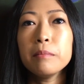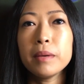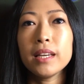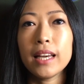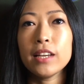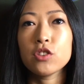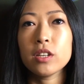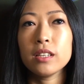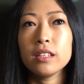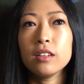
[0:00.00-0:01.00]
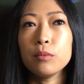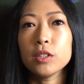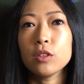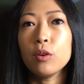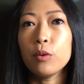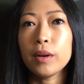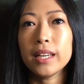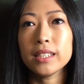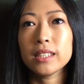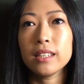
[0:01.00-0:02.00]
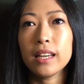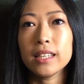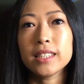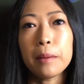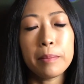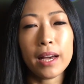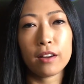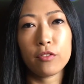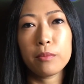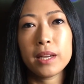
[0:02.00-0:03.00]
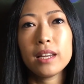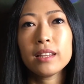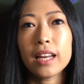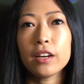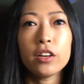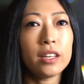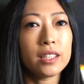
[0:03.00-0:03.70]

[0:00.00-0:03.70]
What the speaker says: being Asian was always a setback for me, that I couldn't